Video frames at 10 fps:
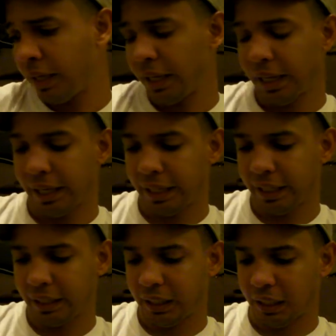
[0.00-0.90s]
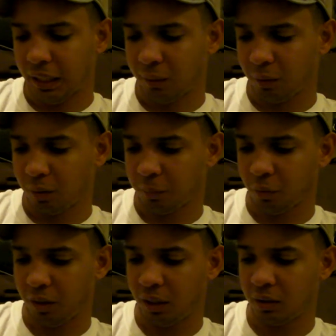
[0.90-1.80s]
and I have a couple
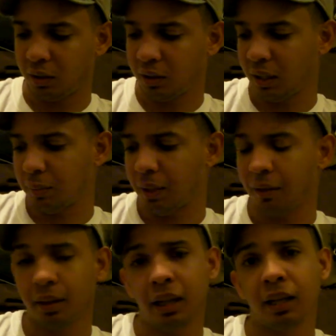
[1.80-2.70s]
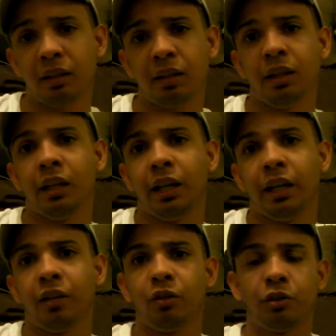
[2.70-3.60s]
things to say about that,
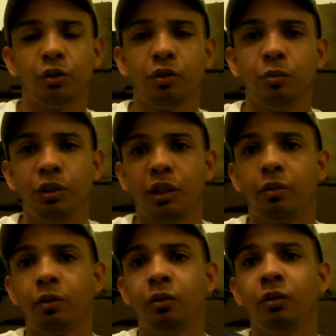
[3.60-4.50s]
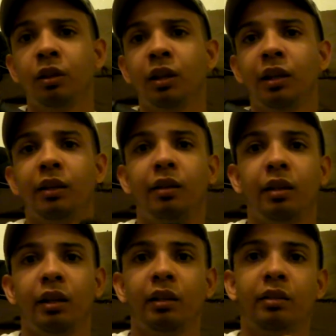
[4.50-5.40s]
and also some general
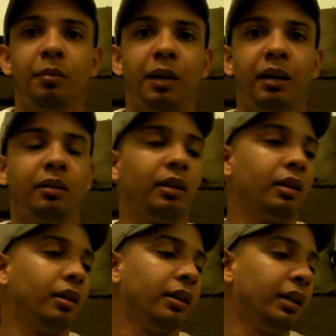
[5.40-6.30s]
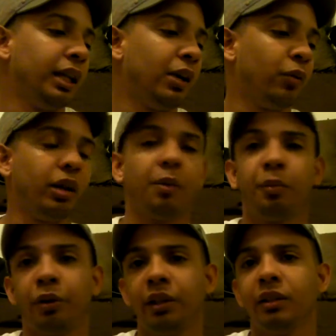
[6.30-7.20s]
things about the gun and how it
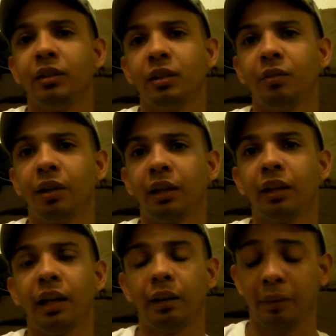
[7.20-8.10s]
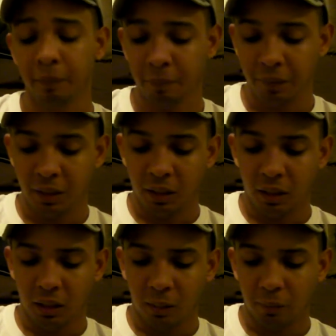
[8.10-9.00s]
operates and stuff like that.
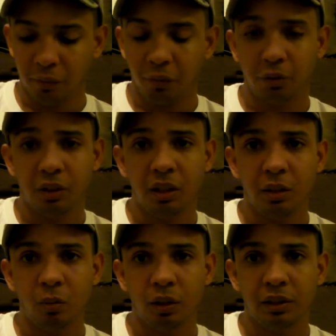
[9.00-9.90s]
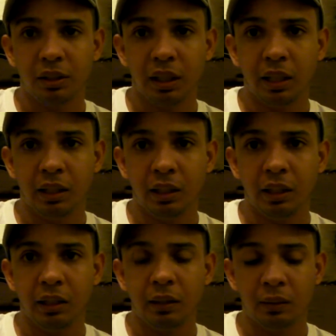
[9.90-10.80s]
The first thing I want to say
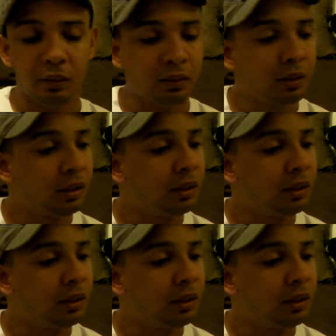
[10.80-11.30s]
is